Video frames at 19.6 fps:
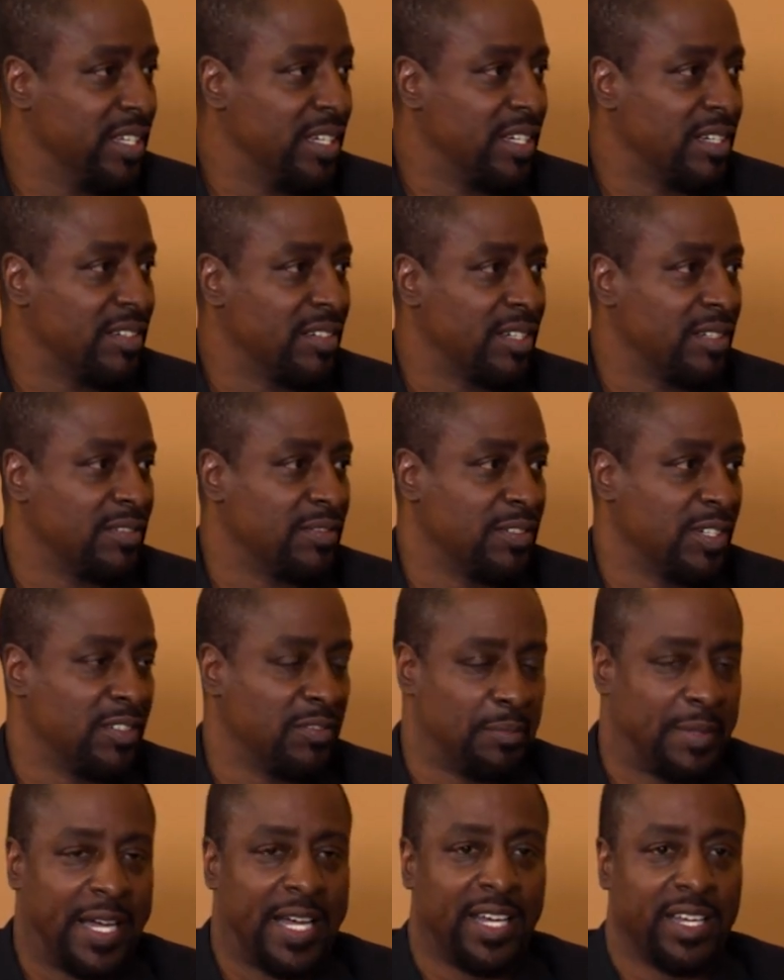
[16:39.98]
of, of,
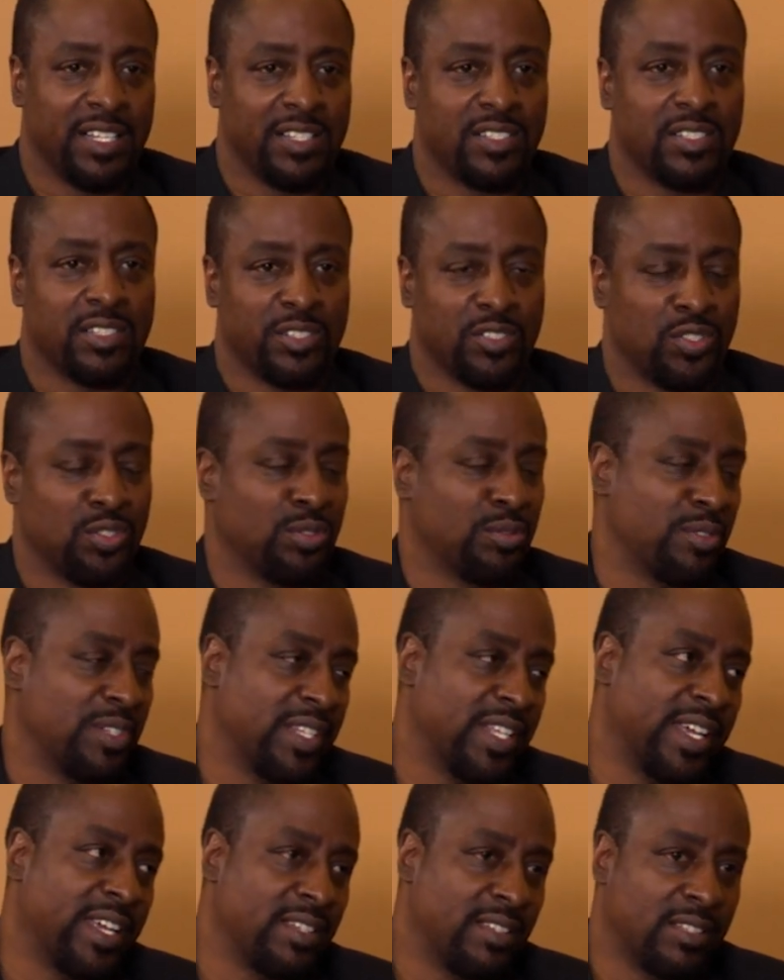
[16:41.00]
of minds to assure
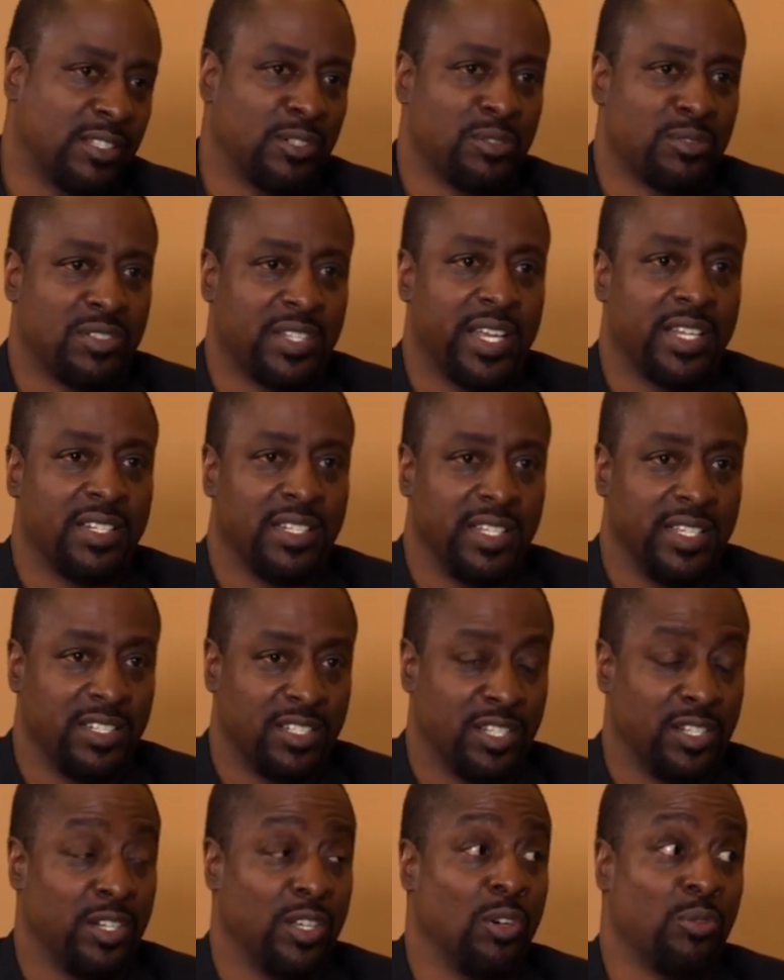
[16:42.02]
that those that need
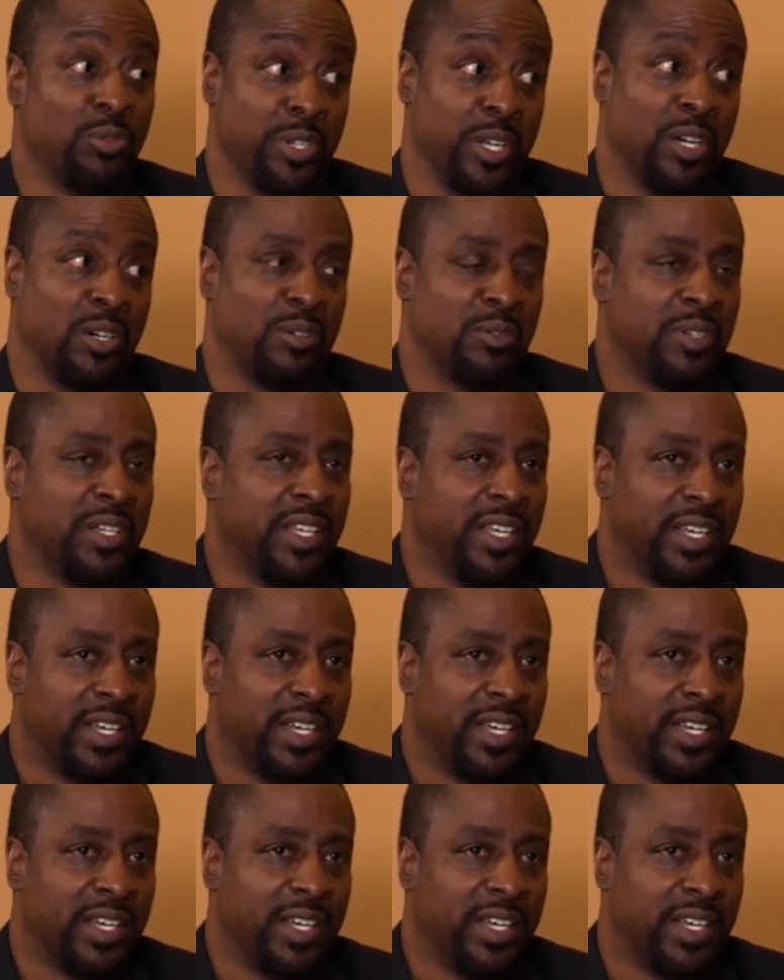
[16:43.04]
to know know.